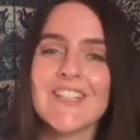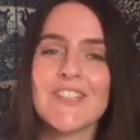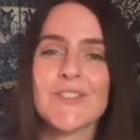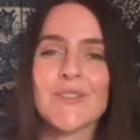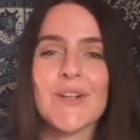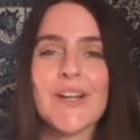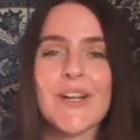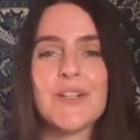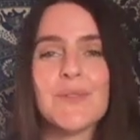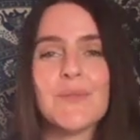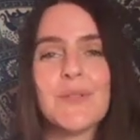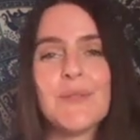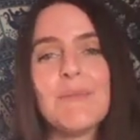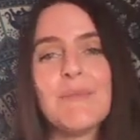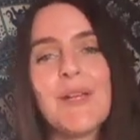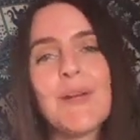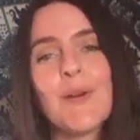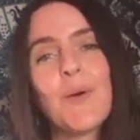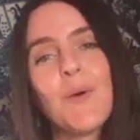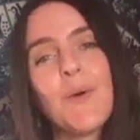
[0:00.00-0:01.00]
Try to
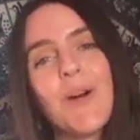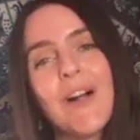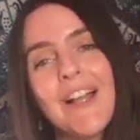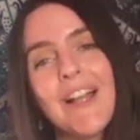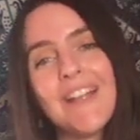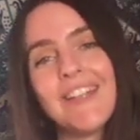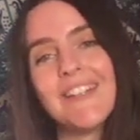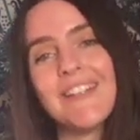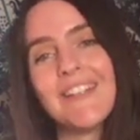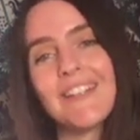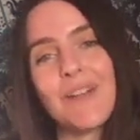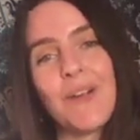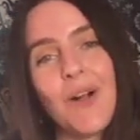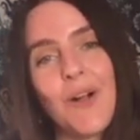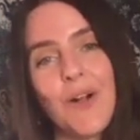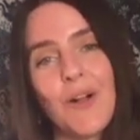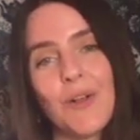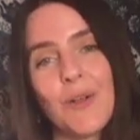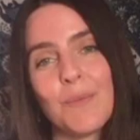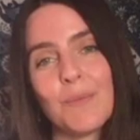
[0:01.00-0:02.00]
remain quiet and
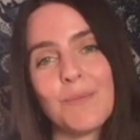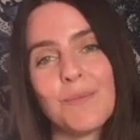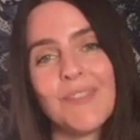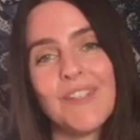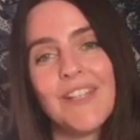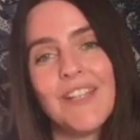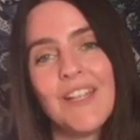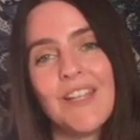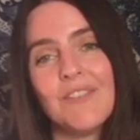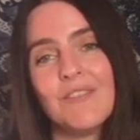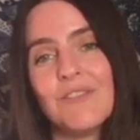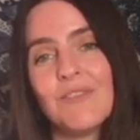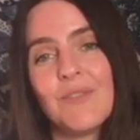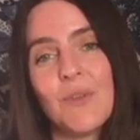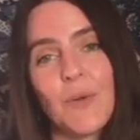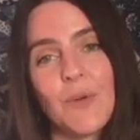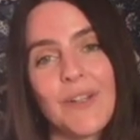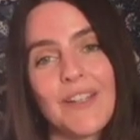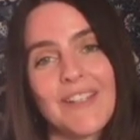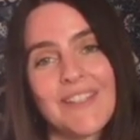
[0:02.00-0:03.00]
calm and
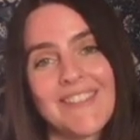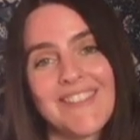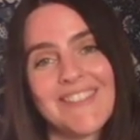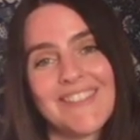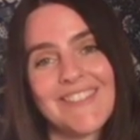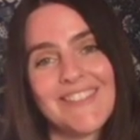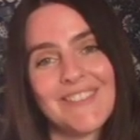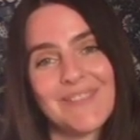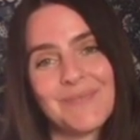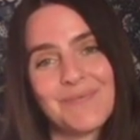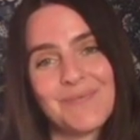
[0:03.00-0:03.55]
focused.